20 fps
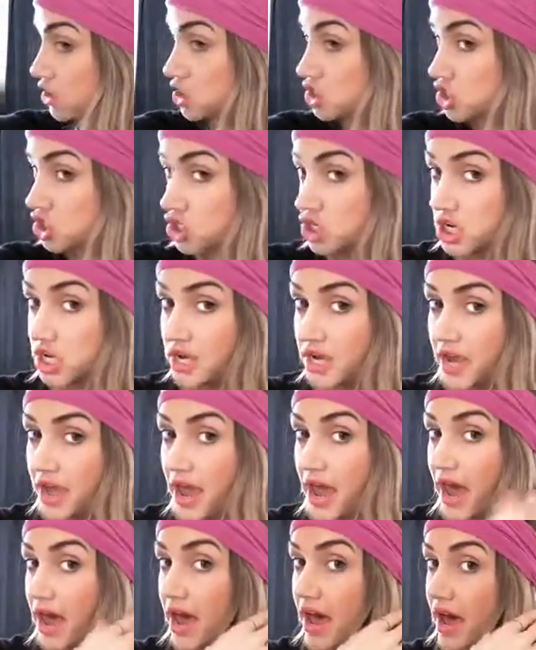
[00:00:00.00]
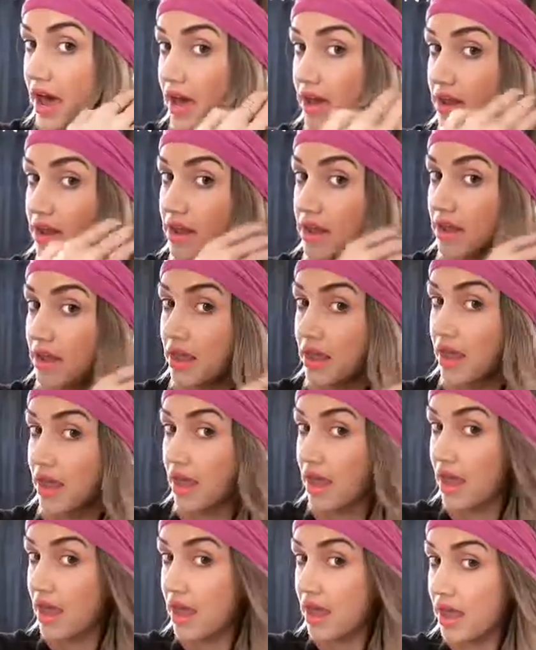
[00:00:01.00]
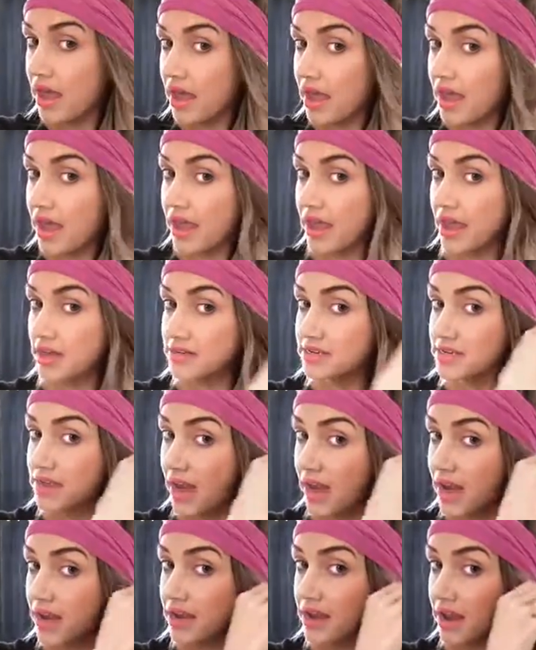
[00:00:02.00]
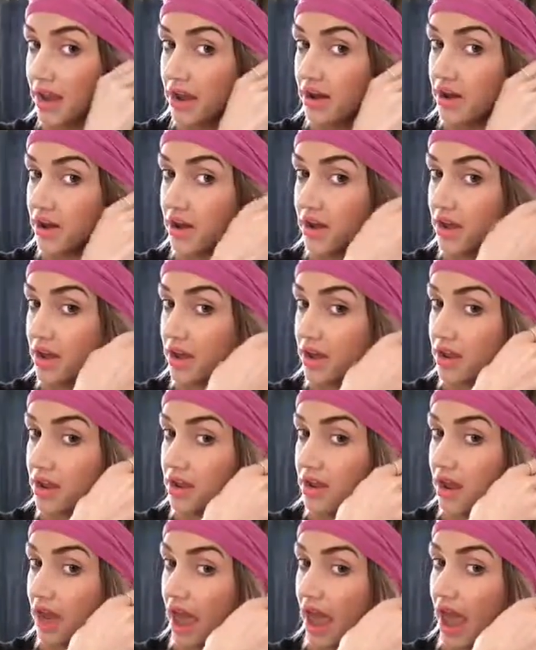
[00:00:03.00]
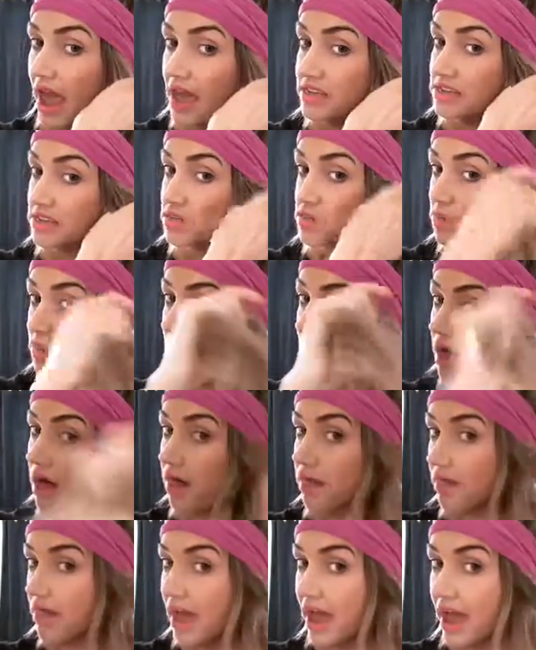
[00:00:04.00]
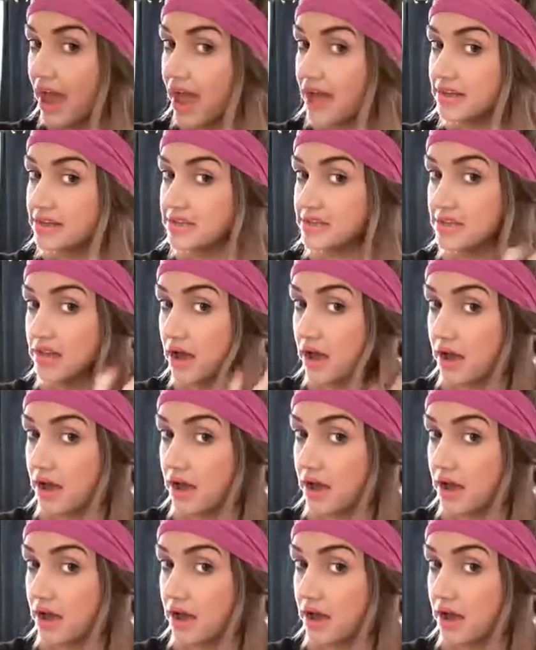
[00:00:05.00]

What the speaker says: she had hand-tied hair in as well as